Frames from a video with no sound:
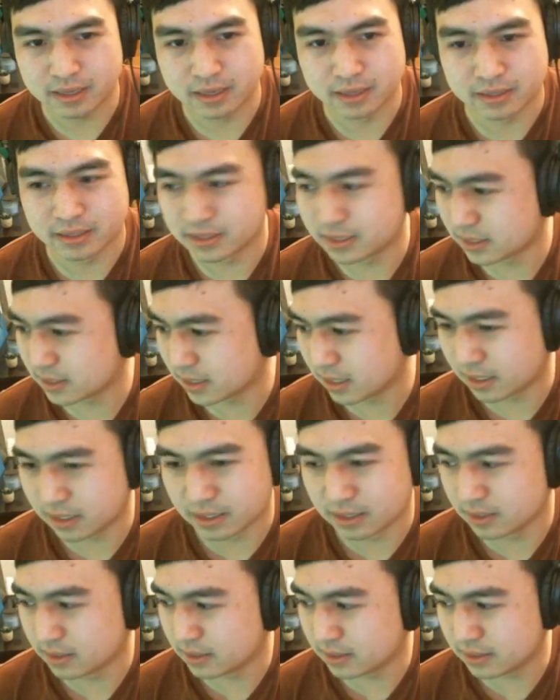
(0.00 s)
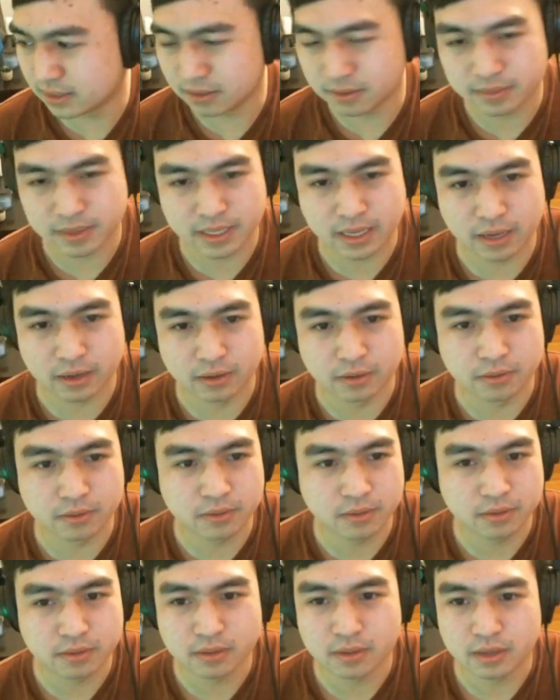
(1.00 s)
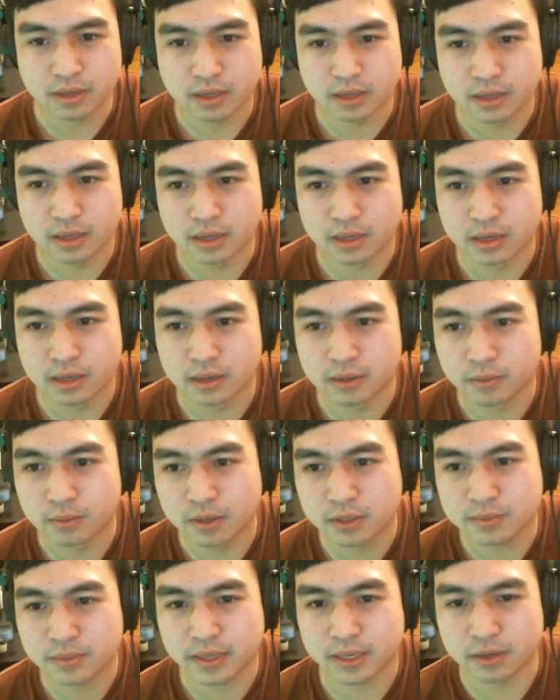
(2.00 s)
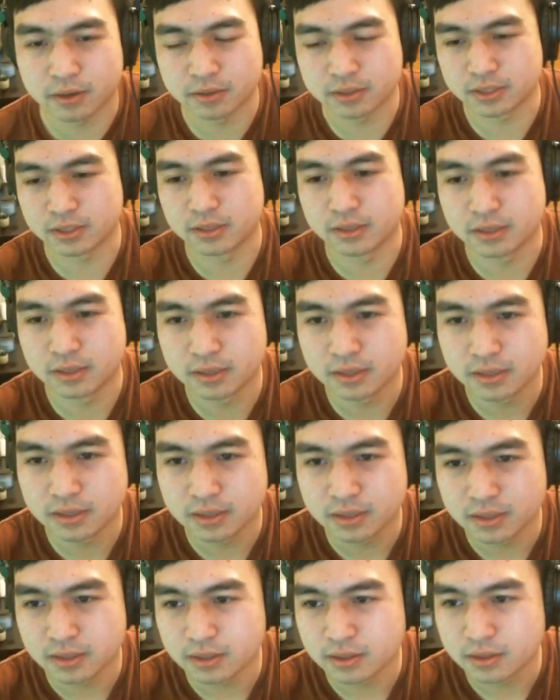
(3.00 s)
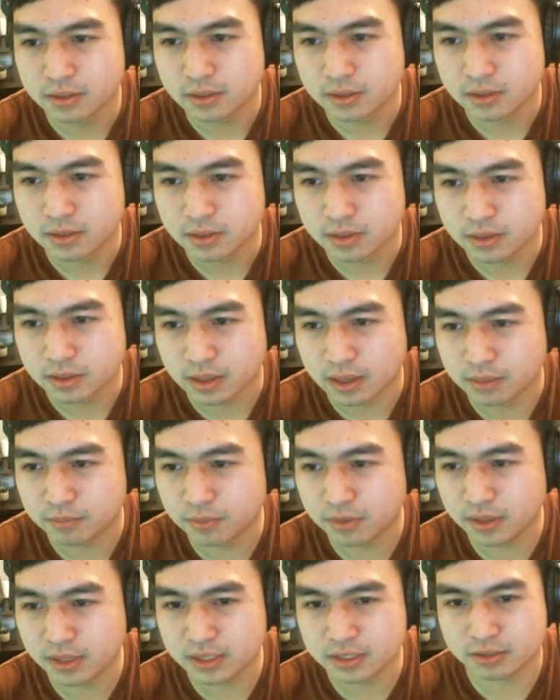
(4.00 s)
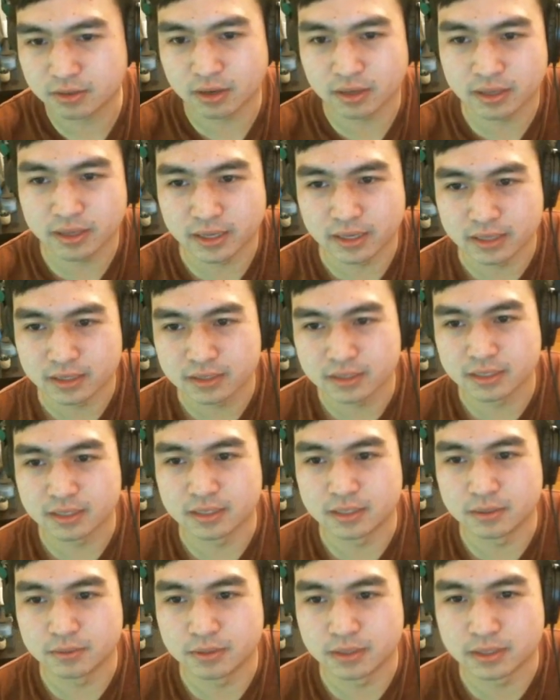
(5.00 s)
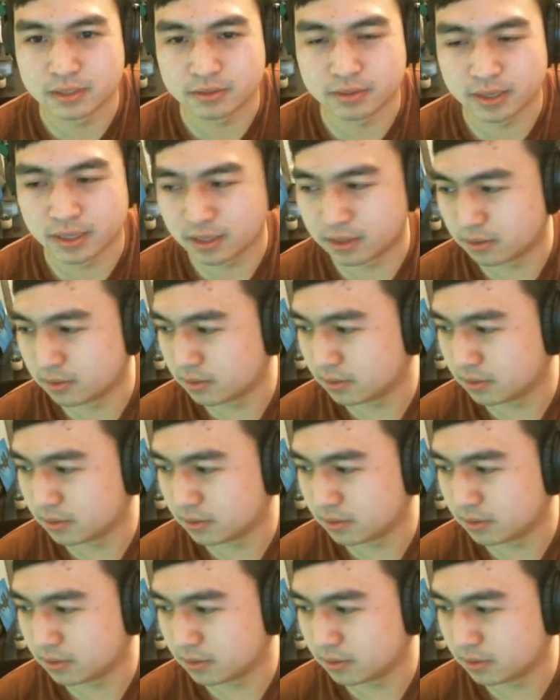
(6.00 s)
This is a little bit ghetto. Where's my cursor? I'm really struggling to do this right now.